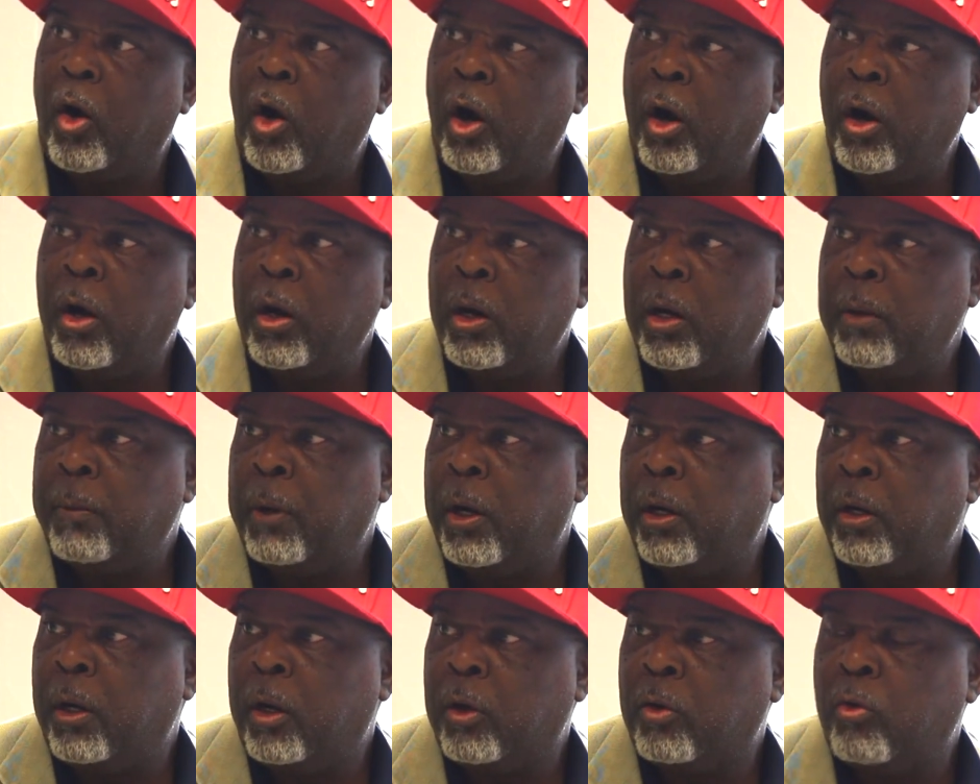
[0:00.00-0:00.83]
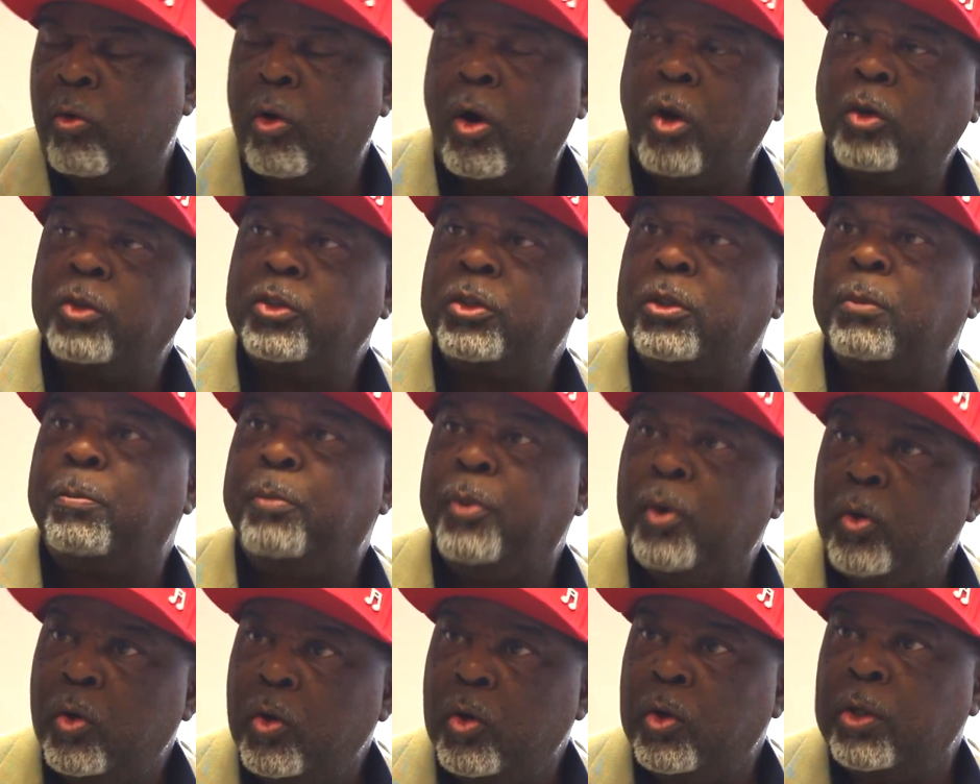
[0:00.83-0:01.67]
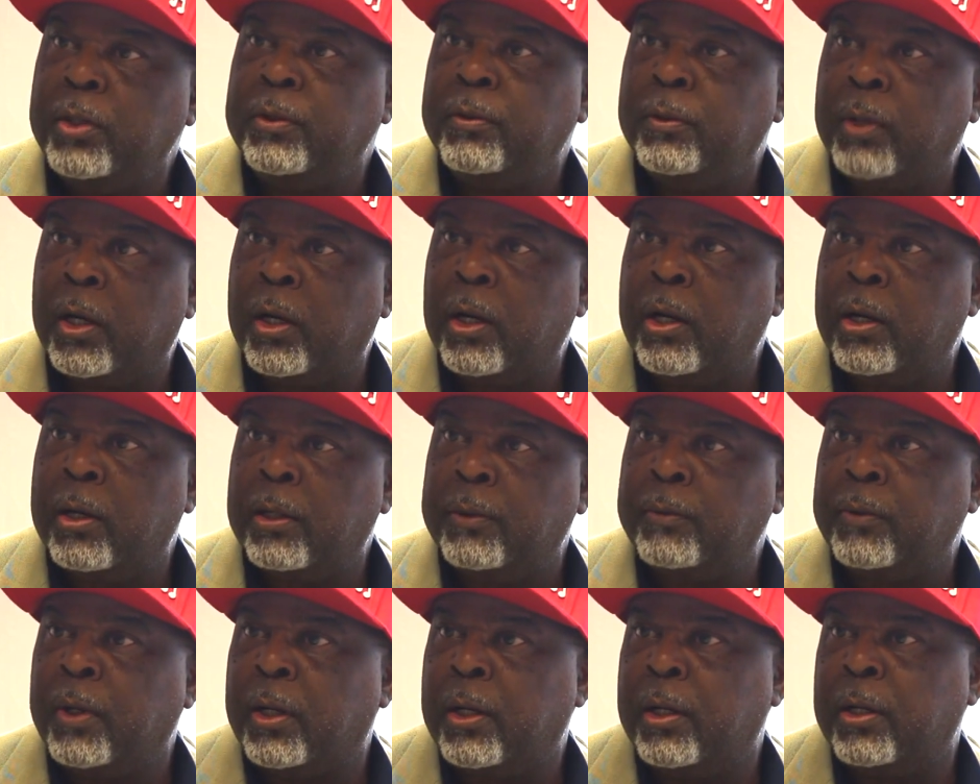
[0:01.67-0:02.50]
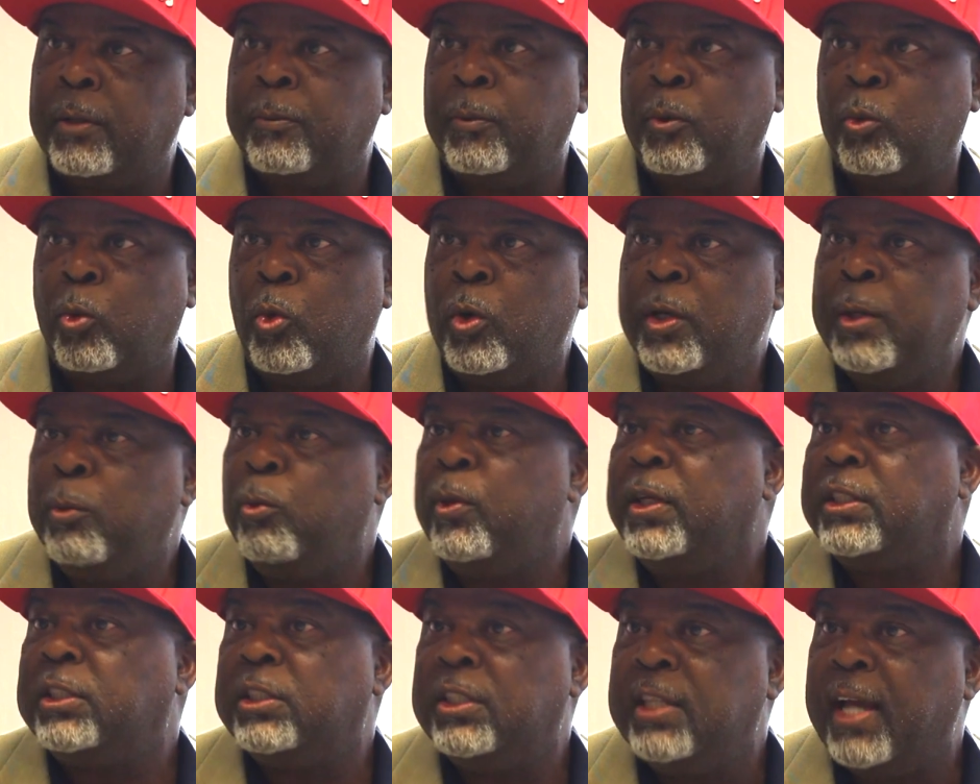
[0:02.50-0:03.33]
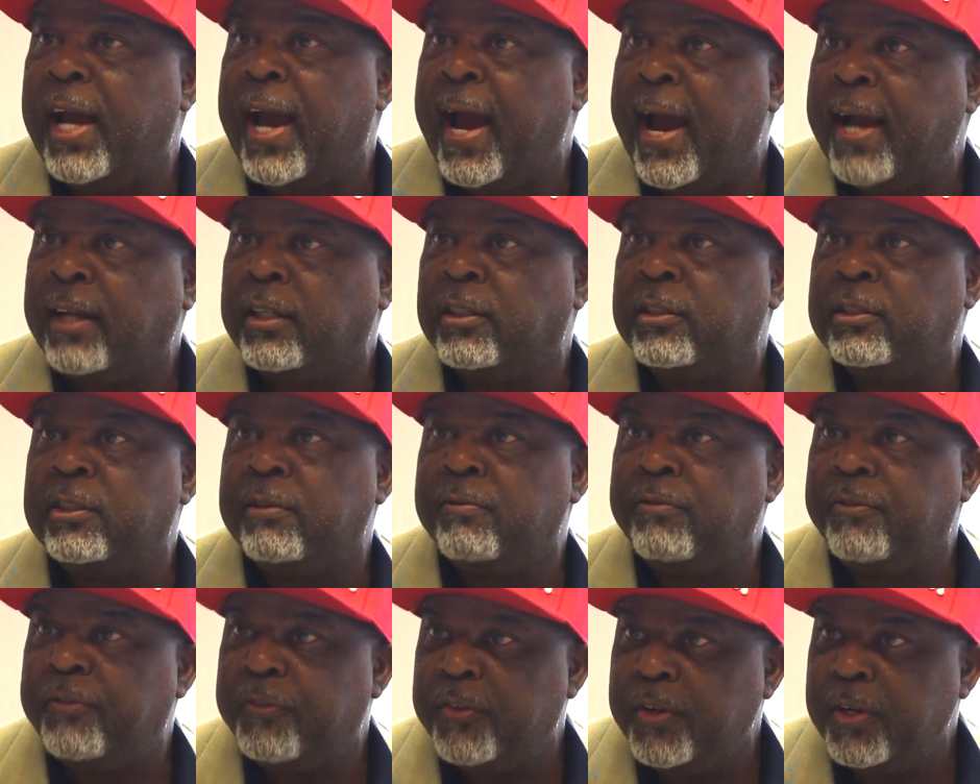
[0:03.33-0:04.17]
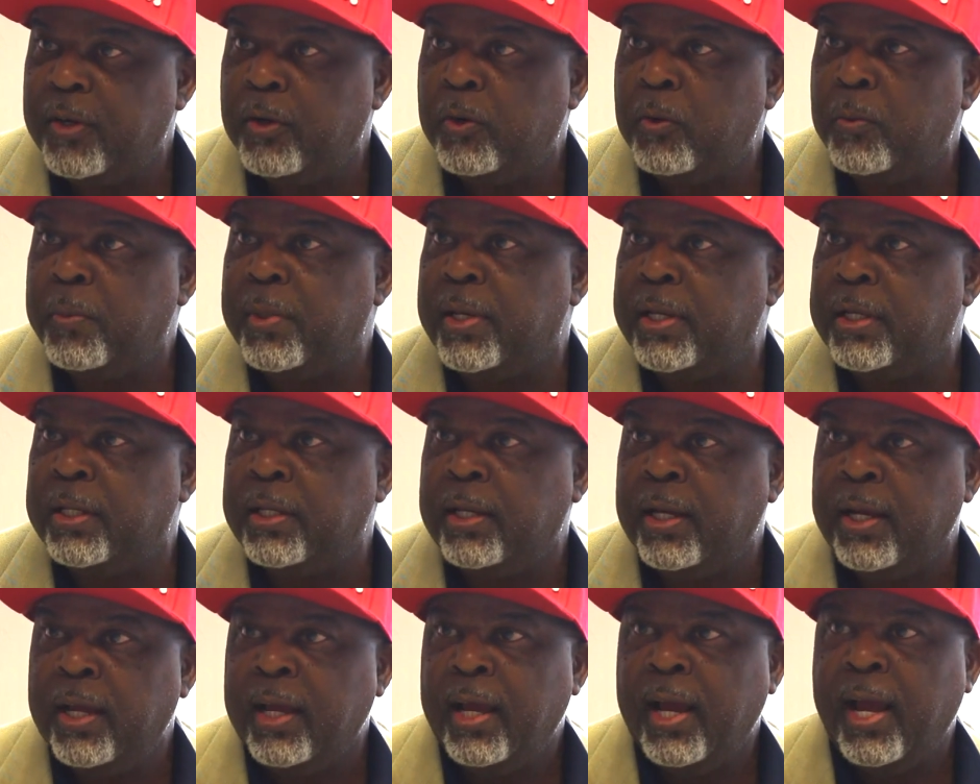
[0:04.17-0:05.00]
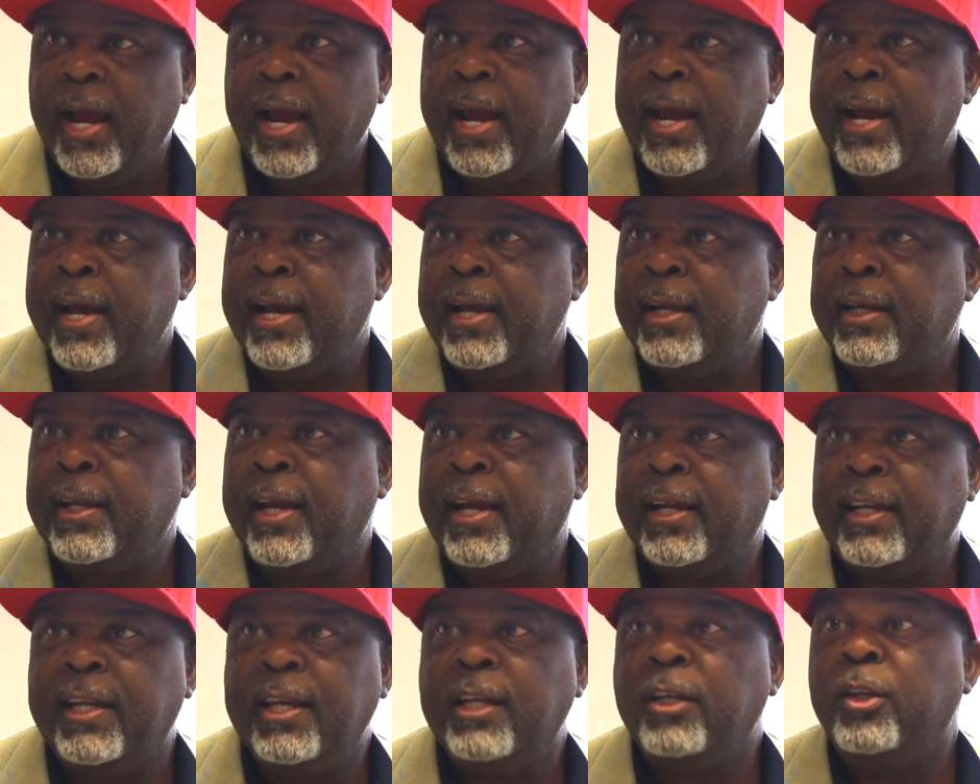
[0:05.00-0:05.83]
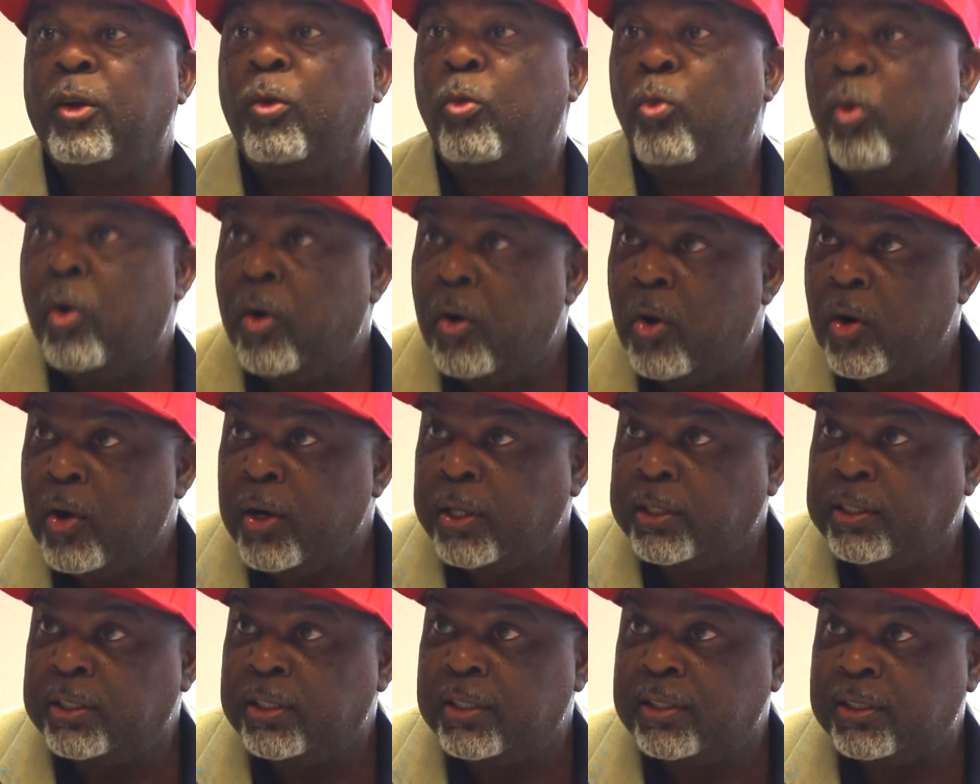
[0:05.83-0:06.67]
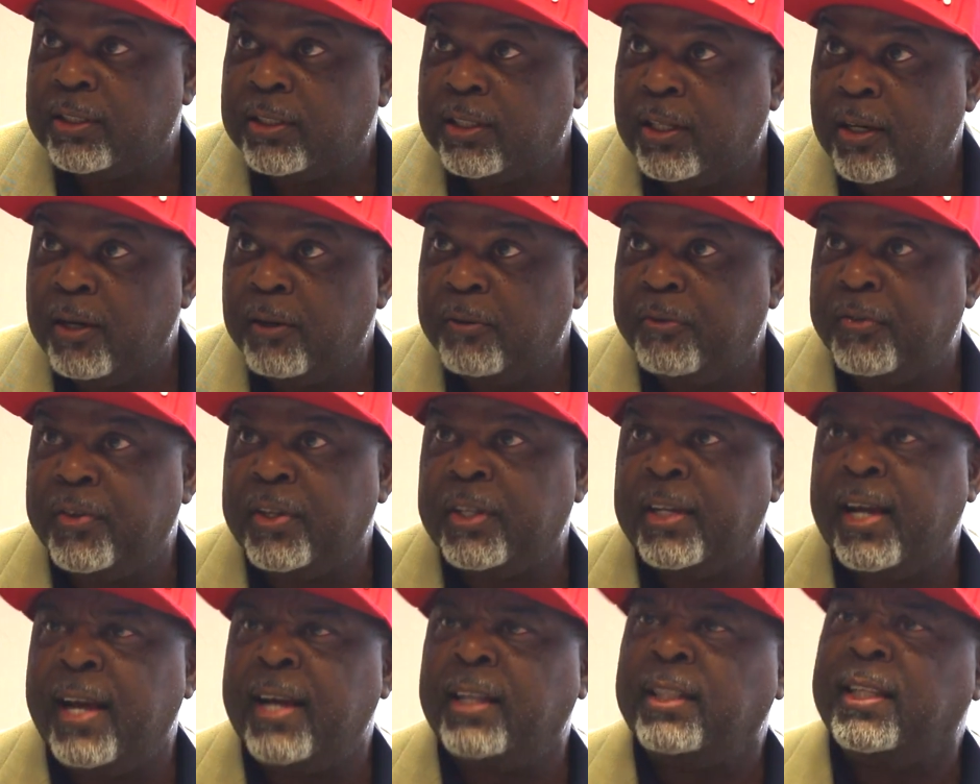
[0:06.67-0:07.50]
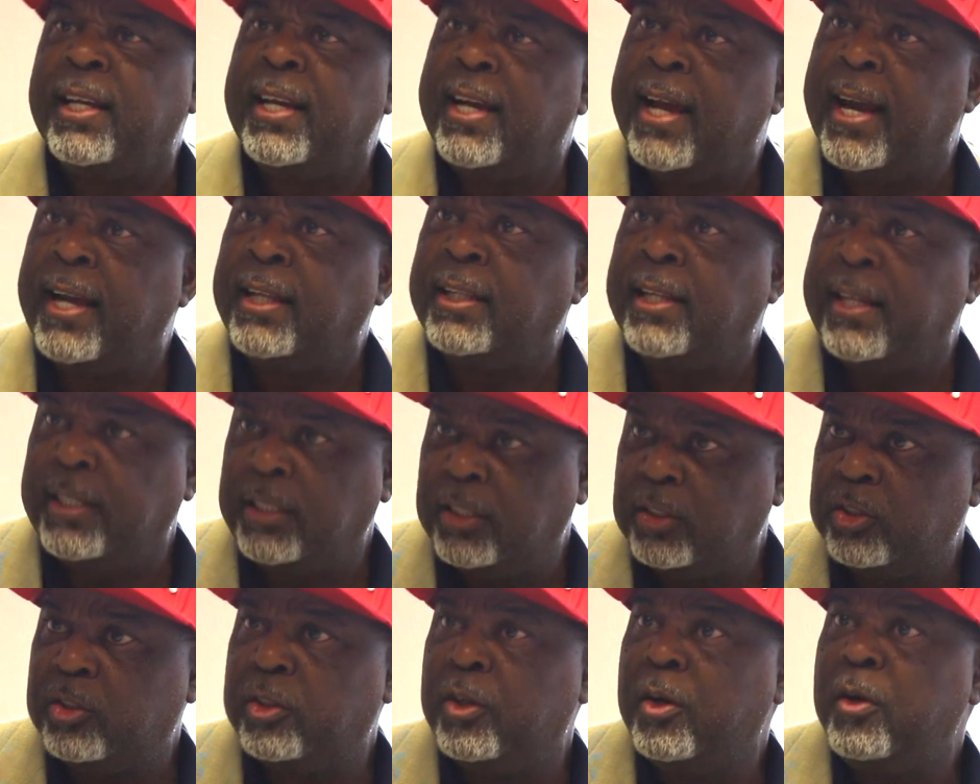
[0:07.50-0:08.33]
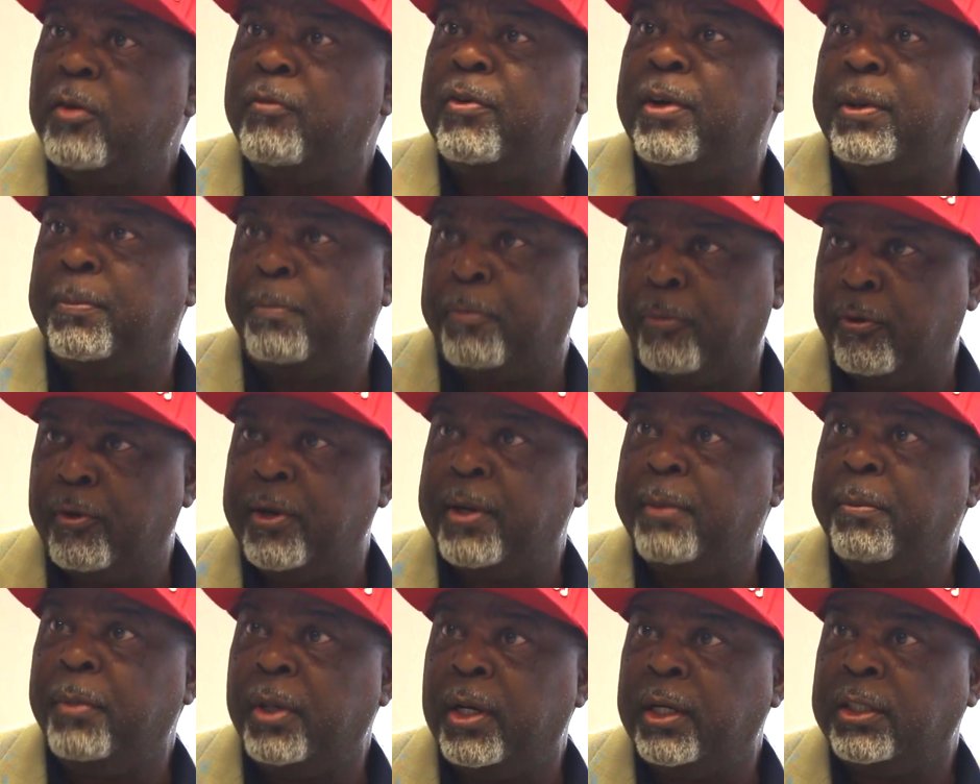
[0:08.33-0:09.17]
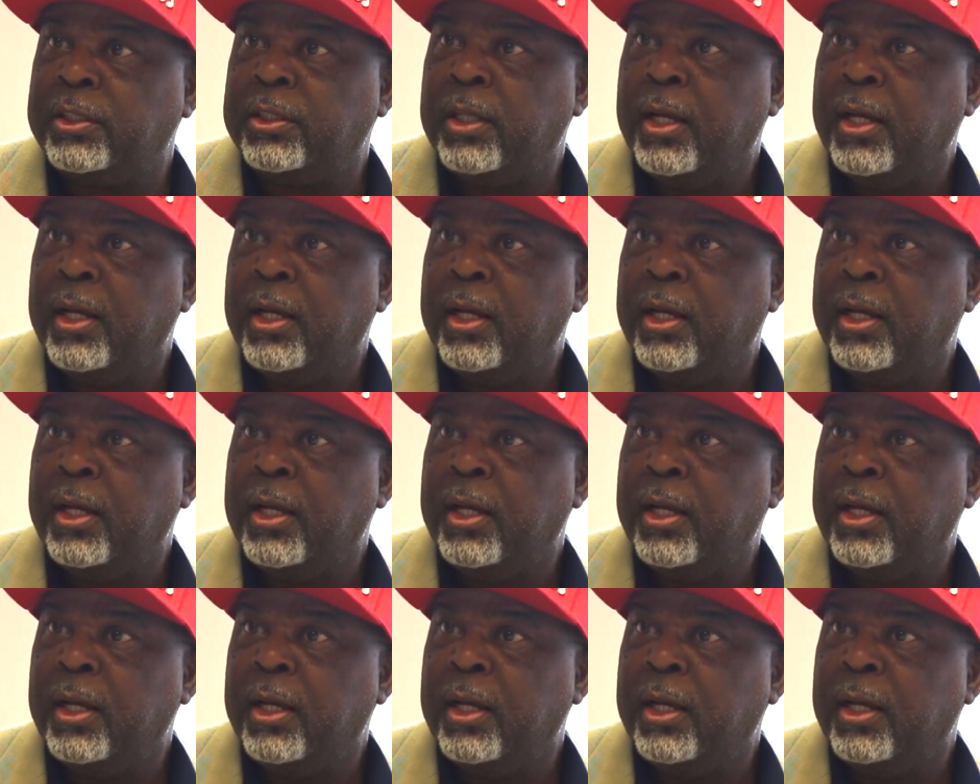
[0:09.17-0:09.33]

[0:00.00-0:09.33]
uh, across the board, uh, uh, we, we see actors in film and, and, and getting awards and stuff, and, and they and they deserve it pretty mm -hmm, much.